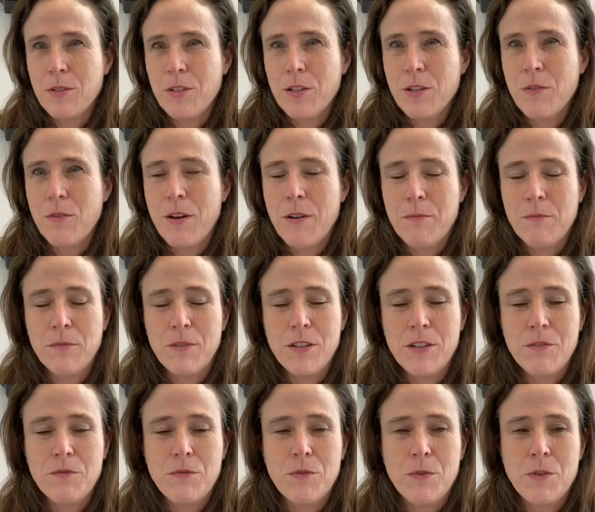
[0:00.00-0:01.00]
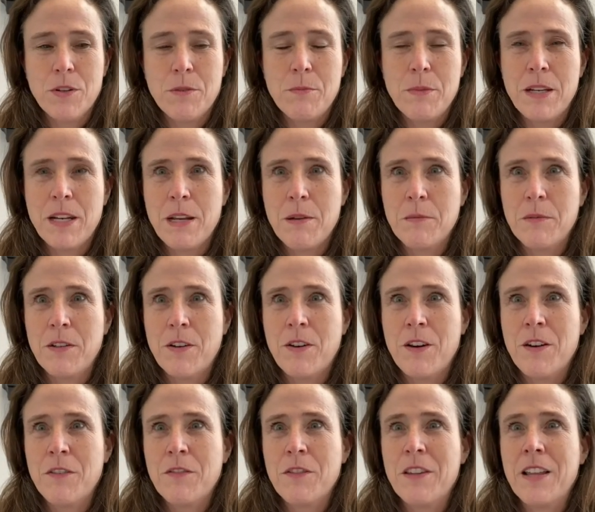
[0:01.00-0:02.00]
So I'm looking forward to being able to
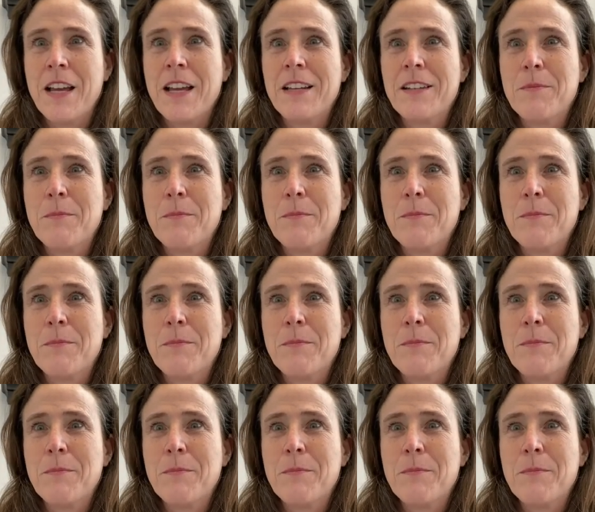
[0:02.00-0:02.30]
offer that